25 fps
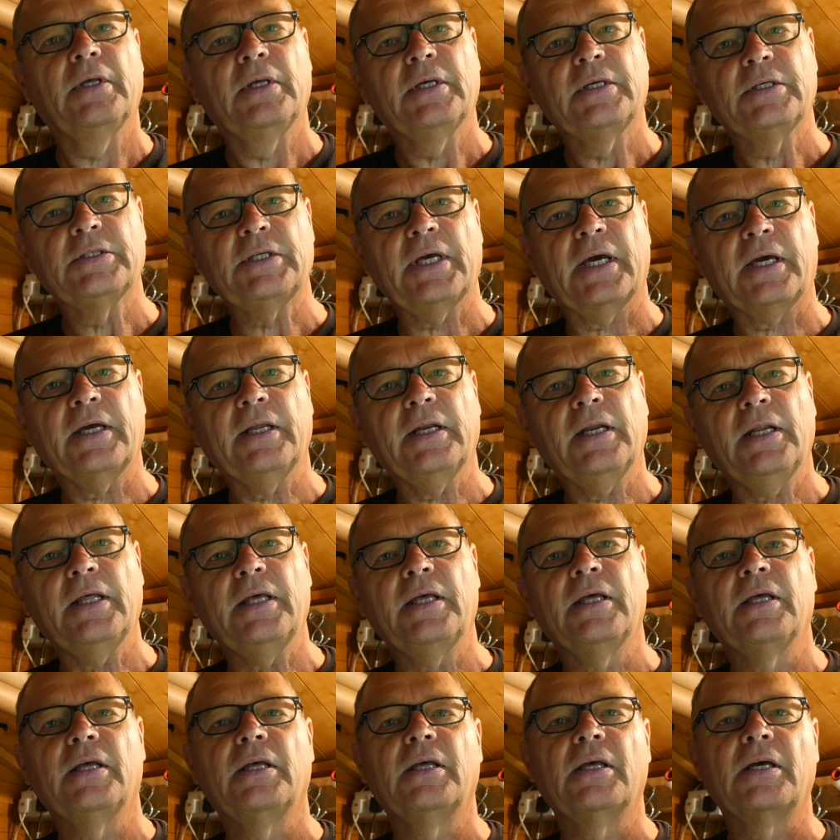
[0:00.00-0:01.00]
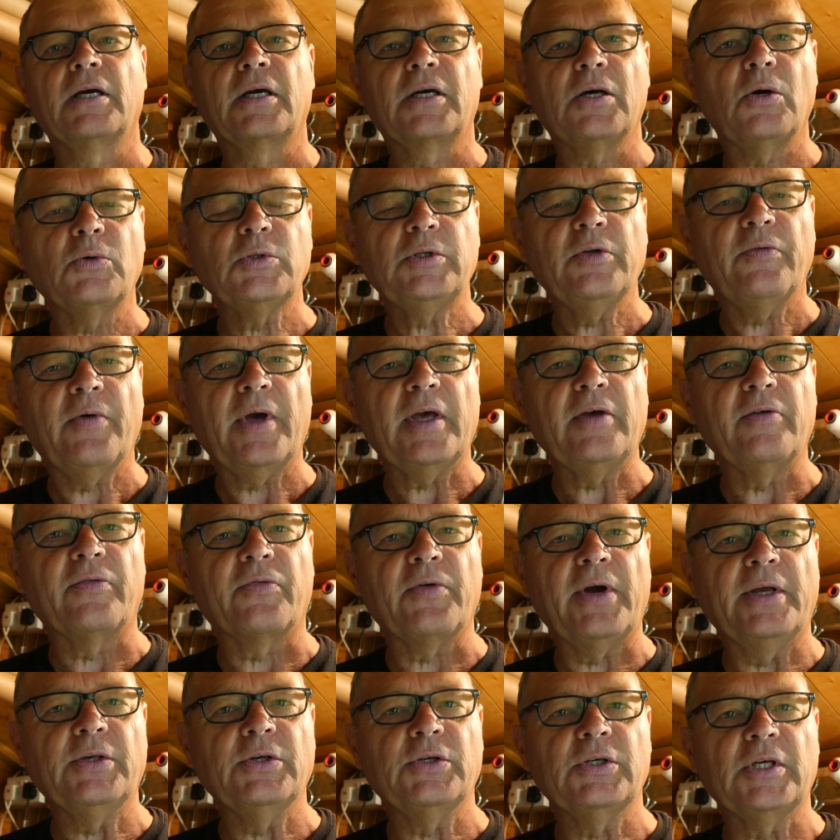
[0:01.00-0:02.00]
Secondly, cultivate
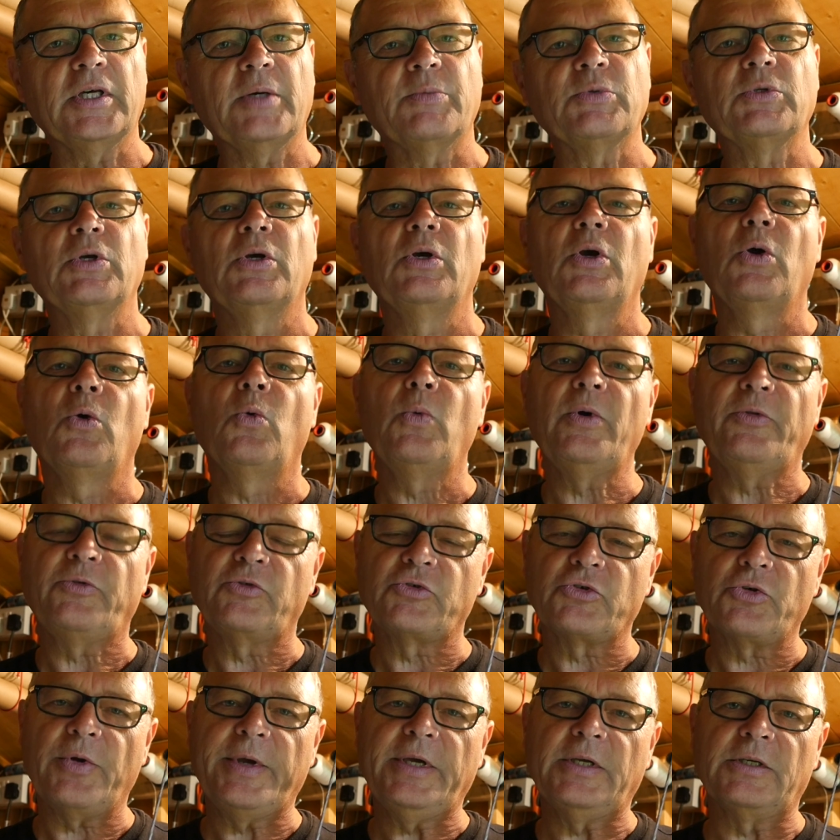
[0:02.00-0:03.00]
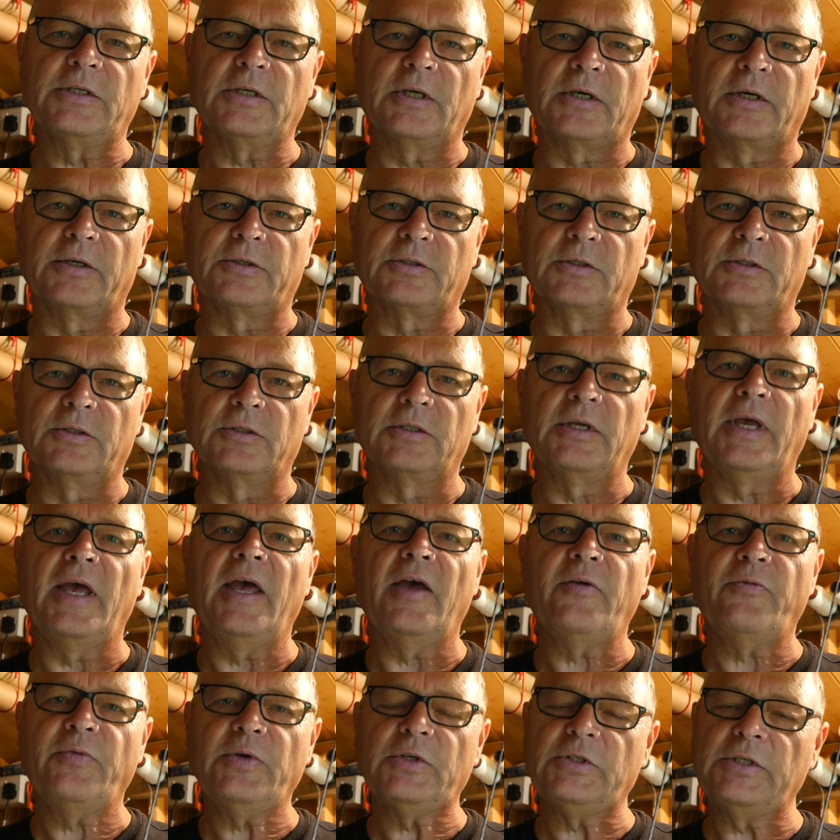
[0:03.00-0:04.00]
friendships with tree surgeons.
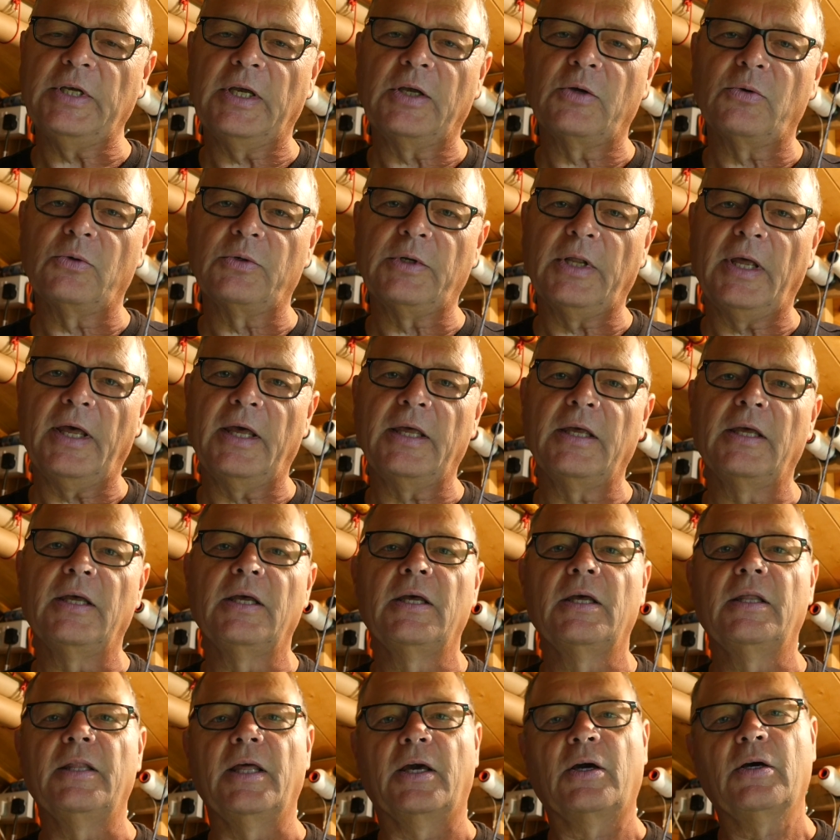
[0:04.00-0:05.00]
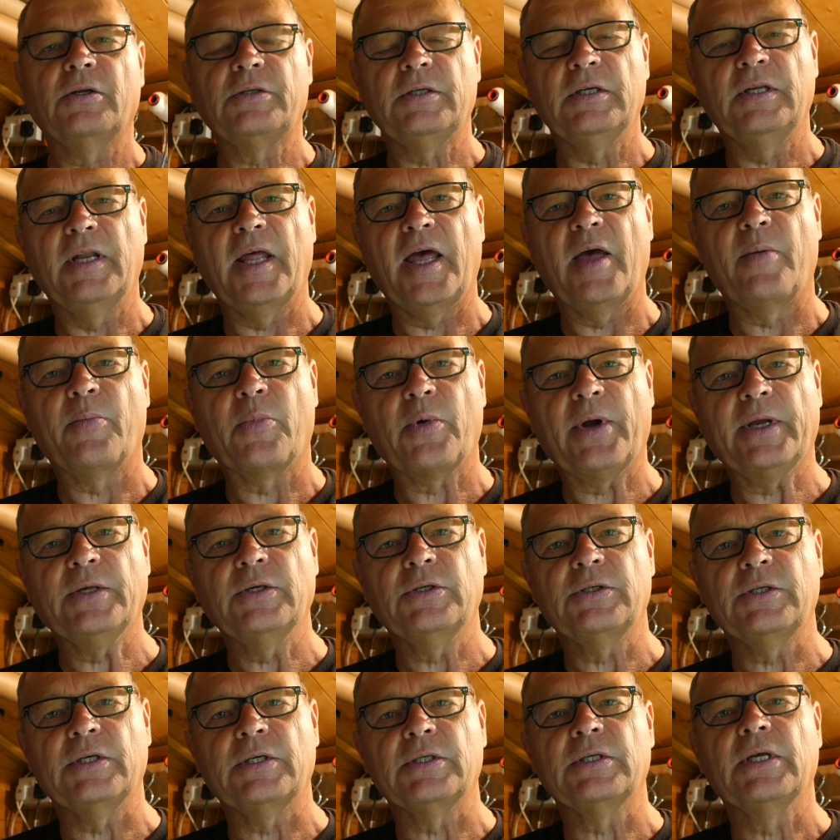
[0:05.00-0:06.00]
Every single day they're cutting down
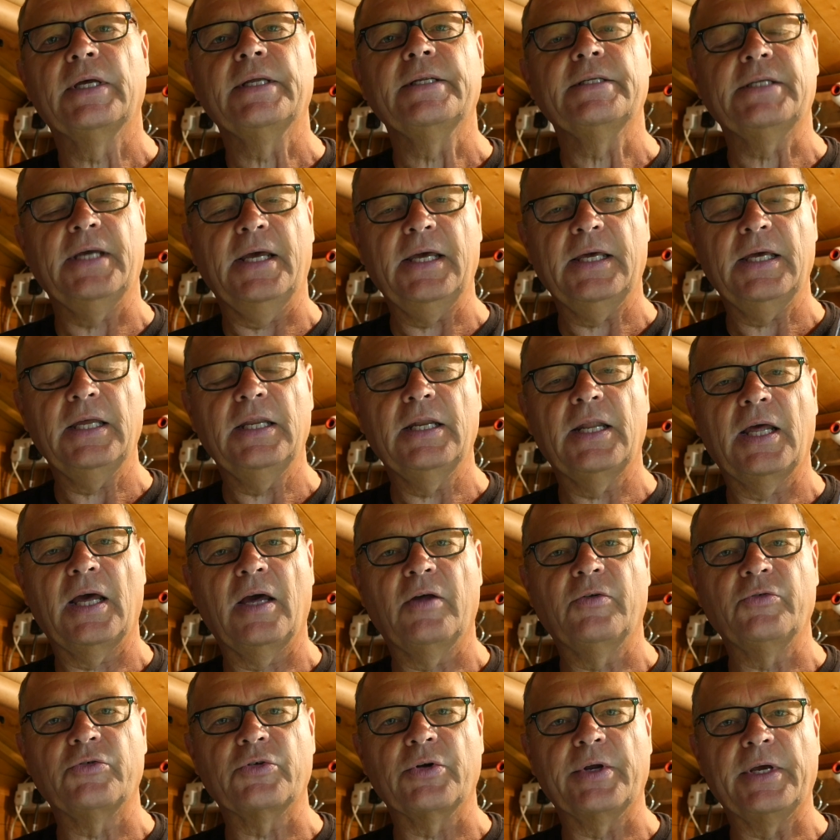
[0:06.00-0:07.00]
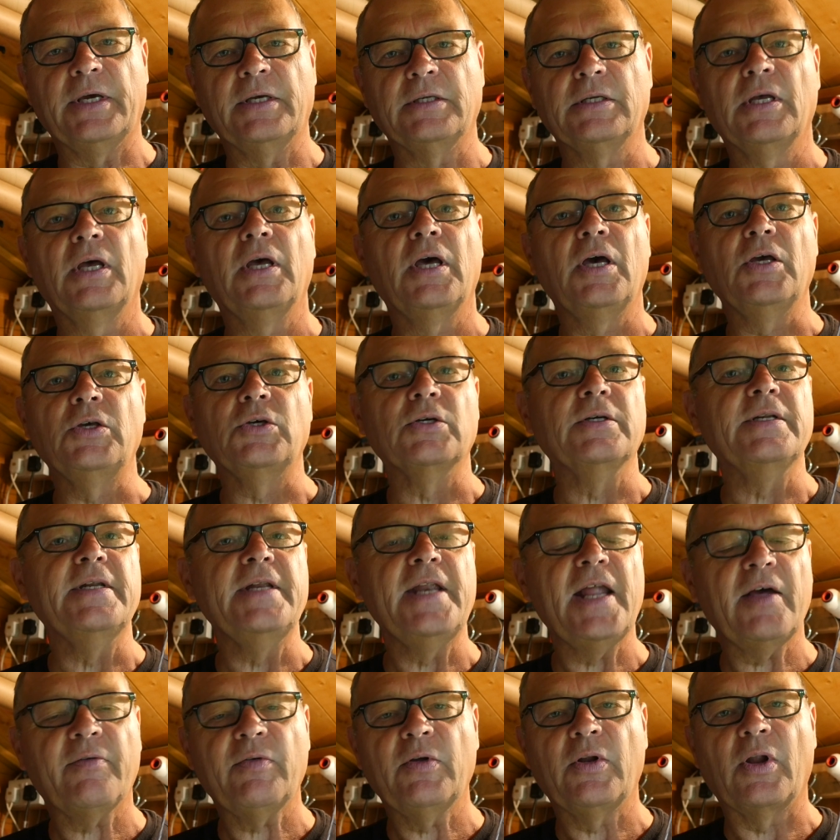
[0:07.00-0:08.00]
branches, taking down trees, and you
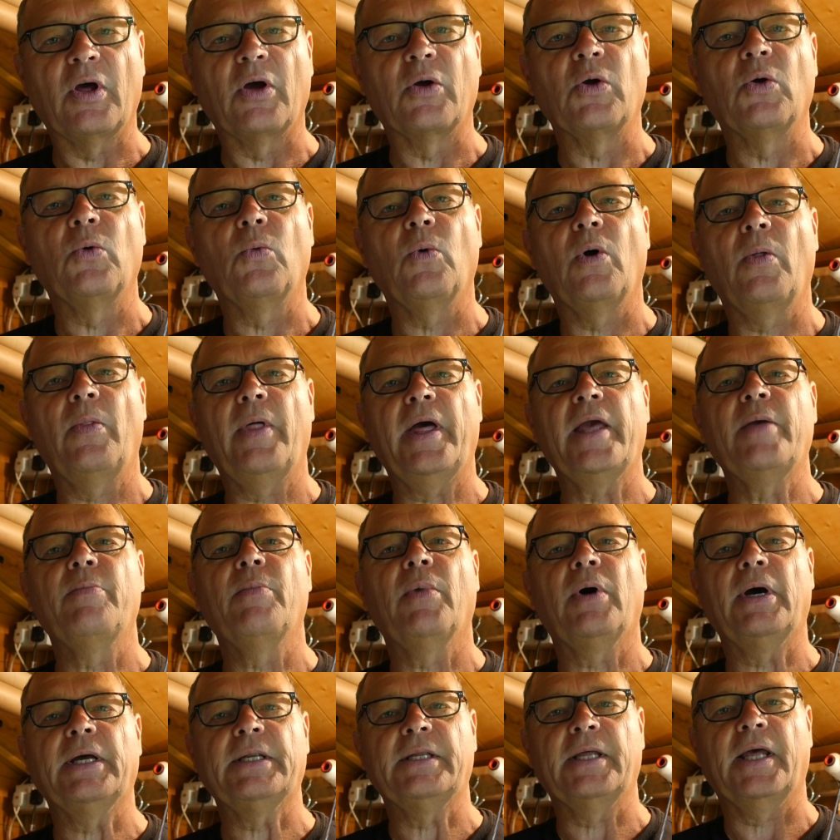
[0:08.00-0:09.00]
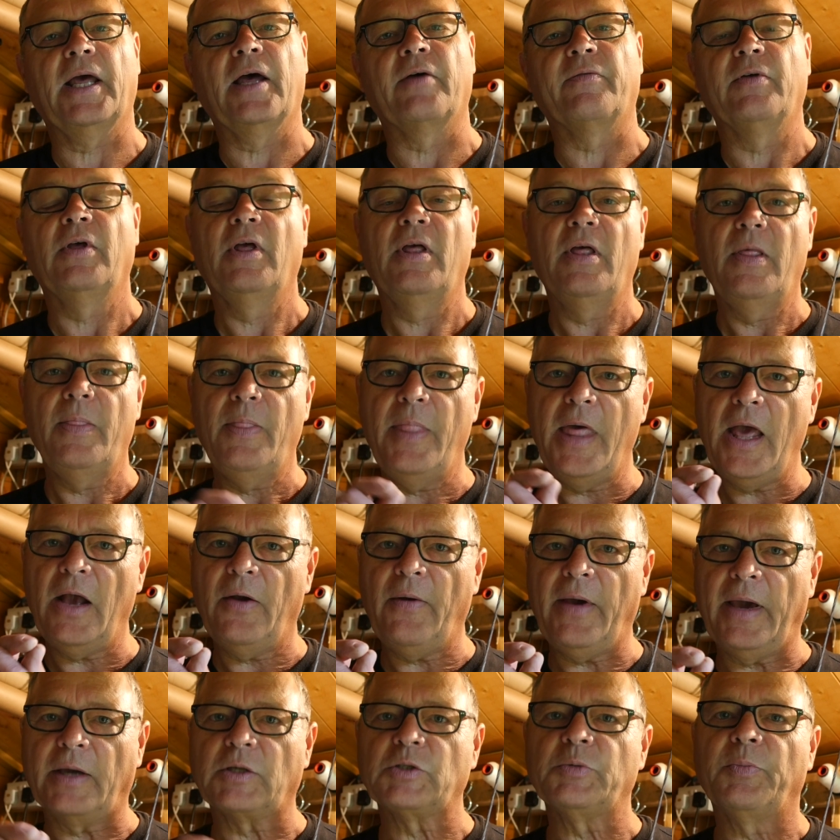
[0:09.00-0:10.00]
never know what they might have. They're
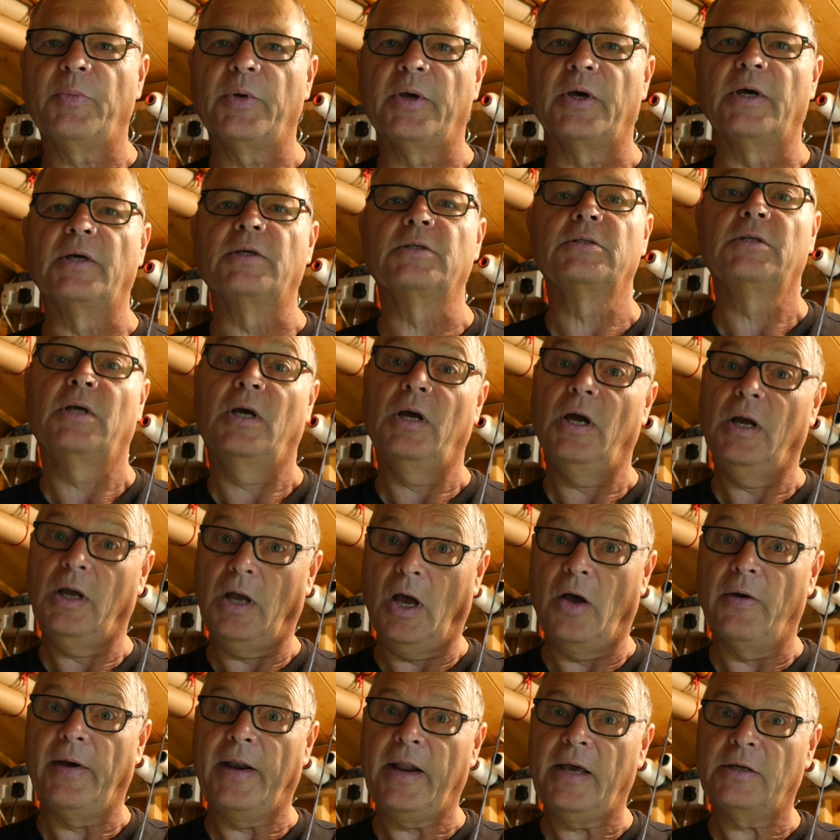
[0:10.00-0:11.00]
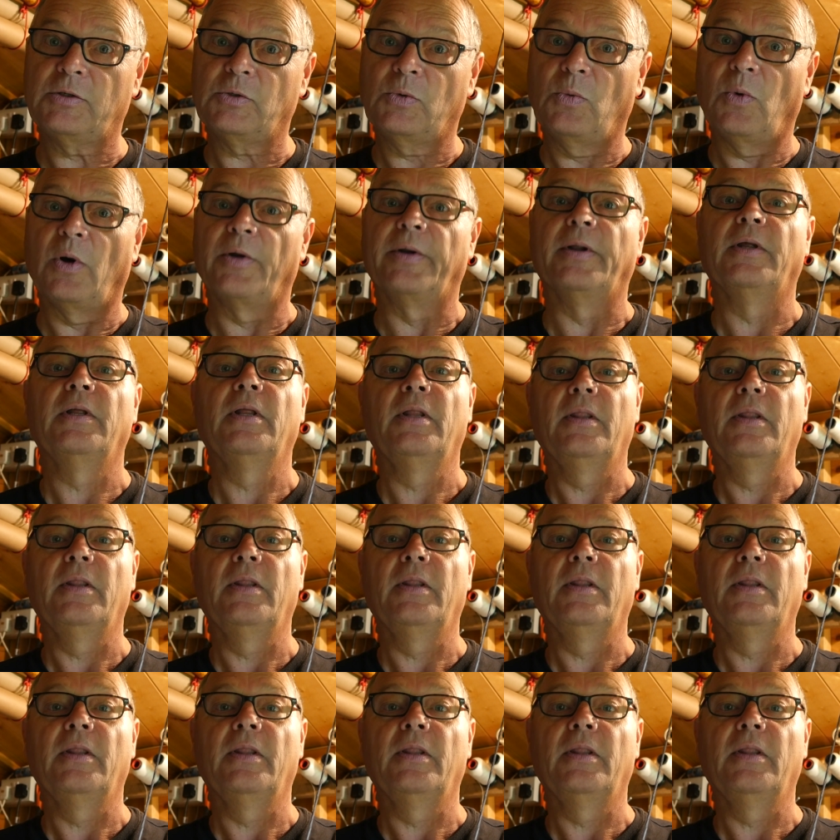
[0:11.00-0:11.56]
experts. Go and ask one.